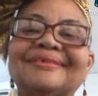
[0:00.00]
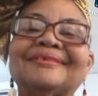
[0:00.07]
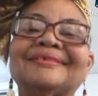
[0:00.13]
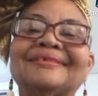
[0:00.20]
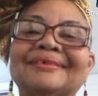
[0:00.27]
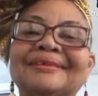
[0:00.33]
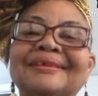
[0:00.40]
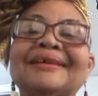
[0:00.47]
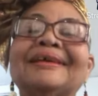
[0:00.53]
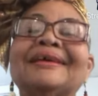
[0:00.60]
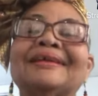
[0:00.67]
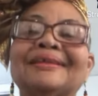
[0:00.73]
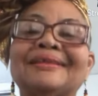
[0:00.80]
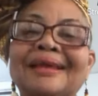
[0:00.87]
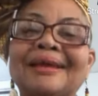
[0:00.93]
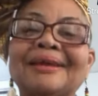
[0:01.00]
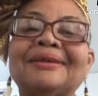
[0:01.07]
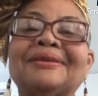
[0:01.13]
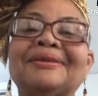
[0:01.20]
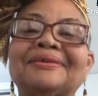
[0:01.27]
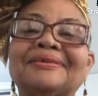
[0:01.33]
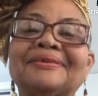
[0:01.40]

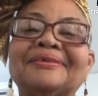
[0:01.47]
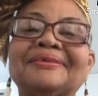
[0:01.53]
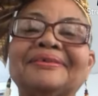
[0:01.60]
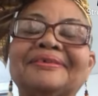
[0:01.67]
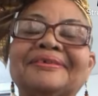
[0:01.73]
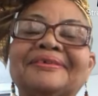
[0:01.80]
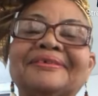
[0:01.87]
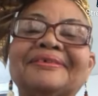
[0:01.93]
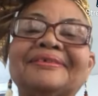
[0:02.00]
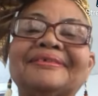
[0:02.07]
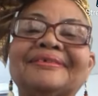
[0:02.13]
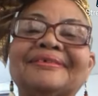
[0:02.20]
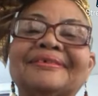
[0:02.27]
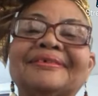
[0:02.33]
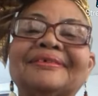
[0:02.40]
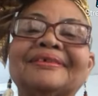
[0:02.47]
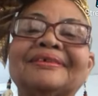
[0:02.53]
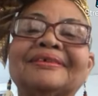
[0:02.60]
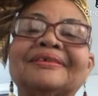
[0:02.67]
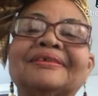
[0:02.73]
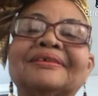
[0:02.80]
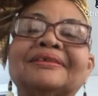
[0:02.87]

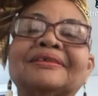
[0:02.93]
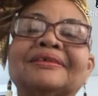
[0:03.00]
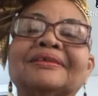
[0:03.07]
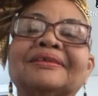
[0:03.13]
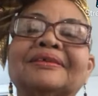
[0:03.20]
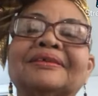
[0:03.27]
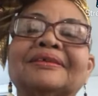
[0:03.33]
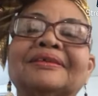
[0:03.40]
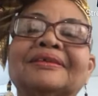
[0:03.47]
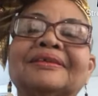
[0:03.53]
This person isn't speaking.